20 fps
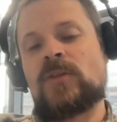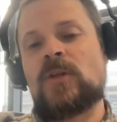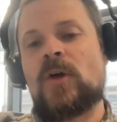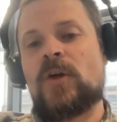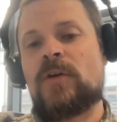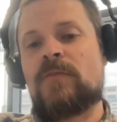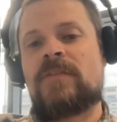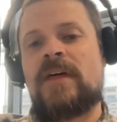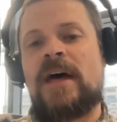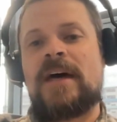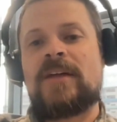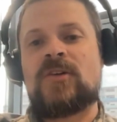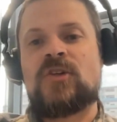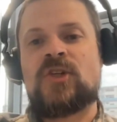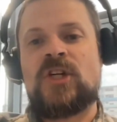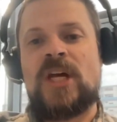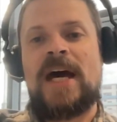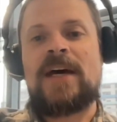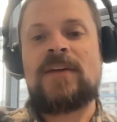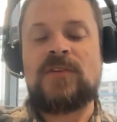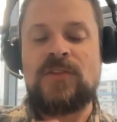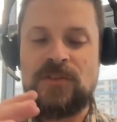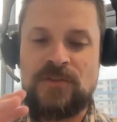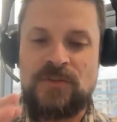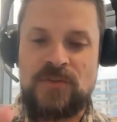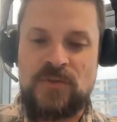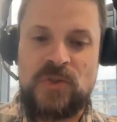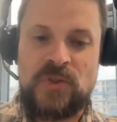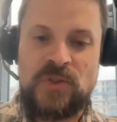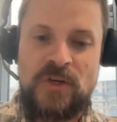a lot of that chat
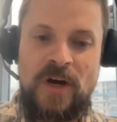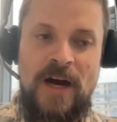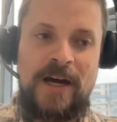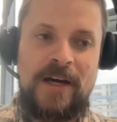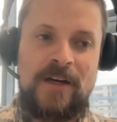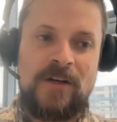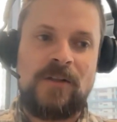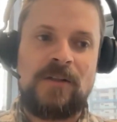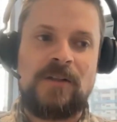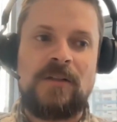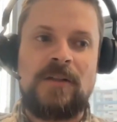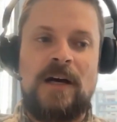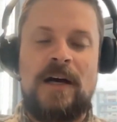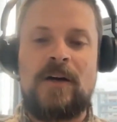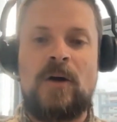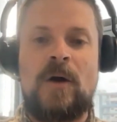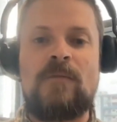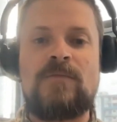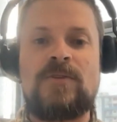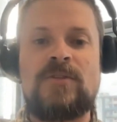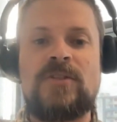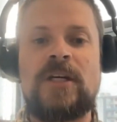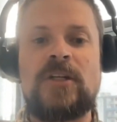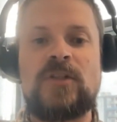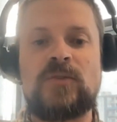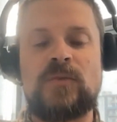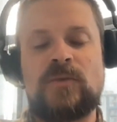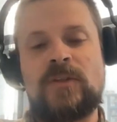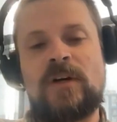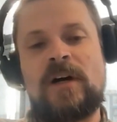style
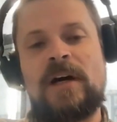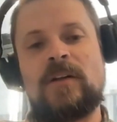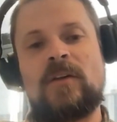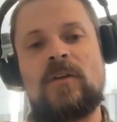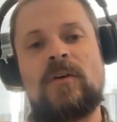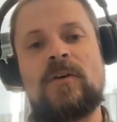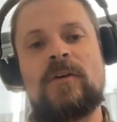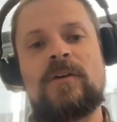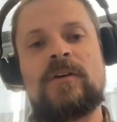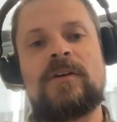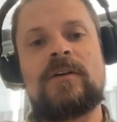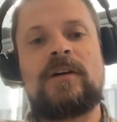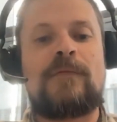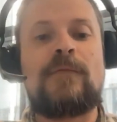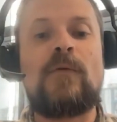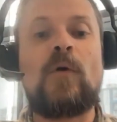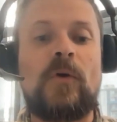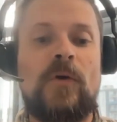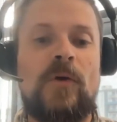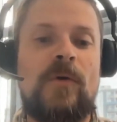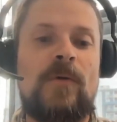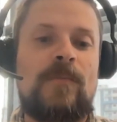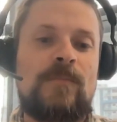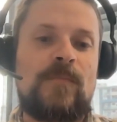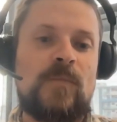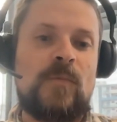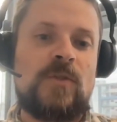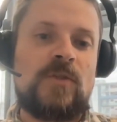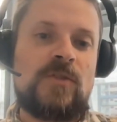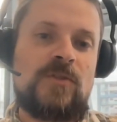conversational dialogue for you,
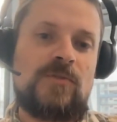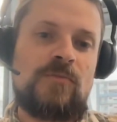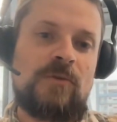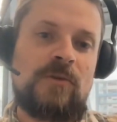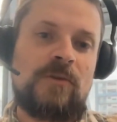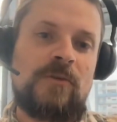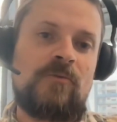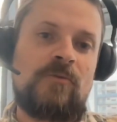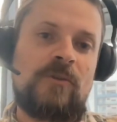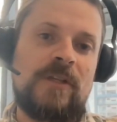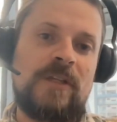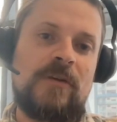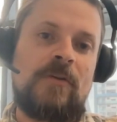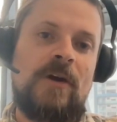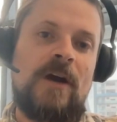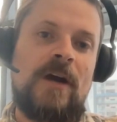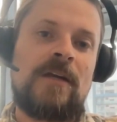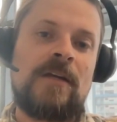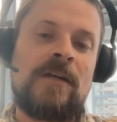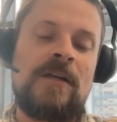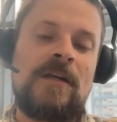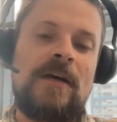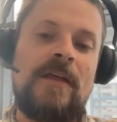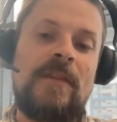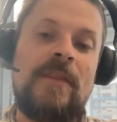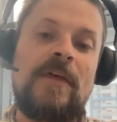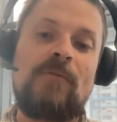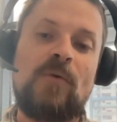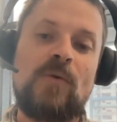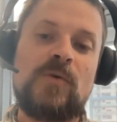which is really great.
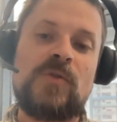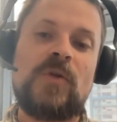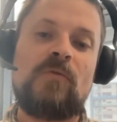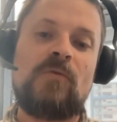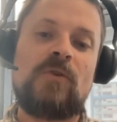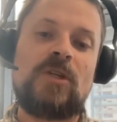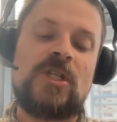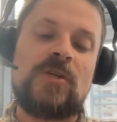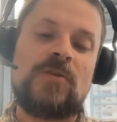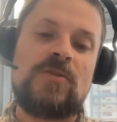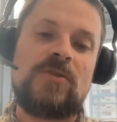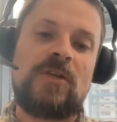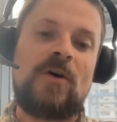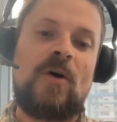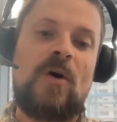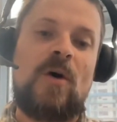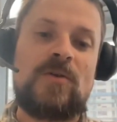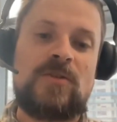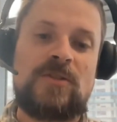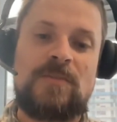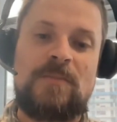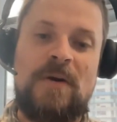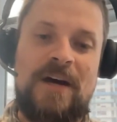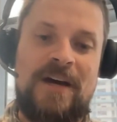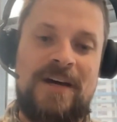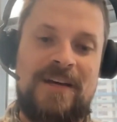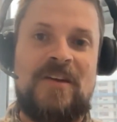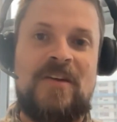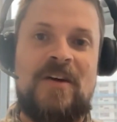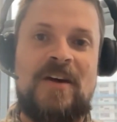They've also reduced the cost
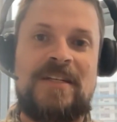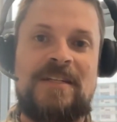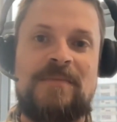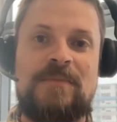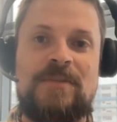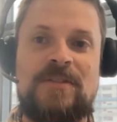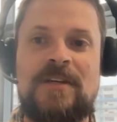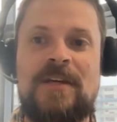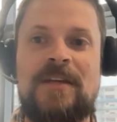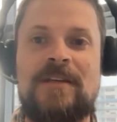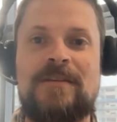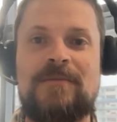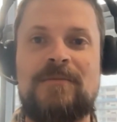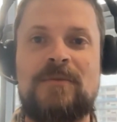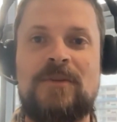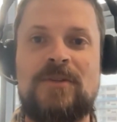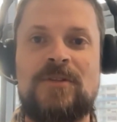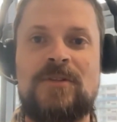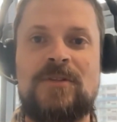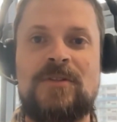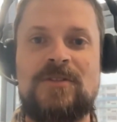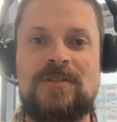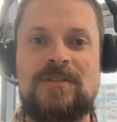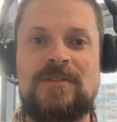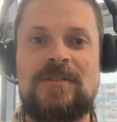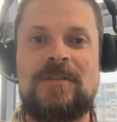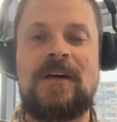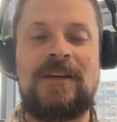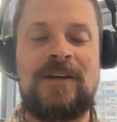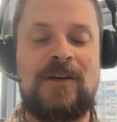by 90%, which
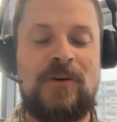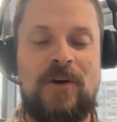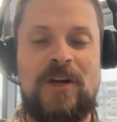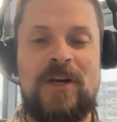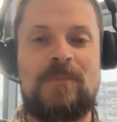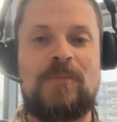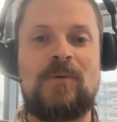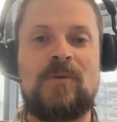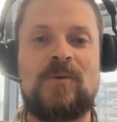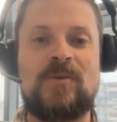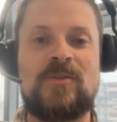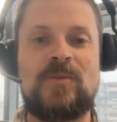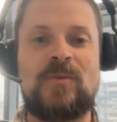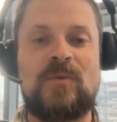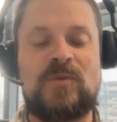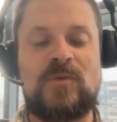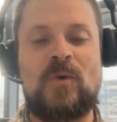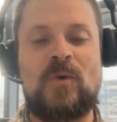is incredible because it was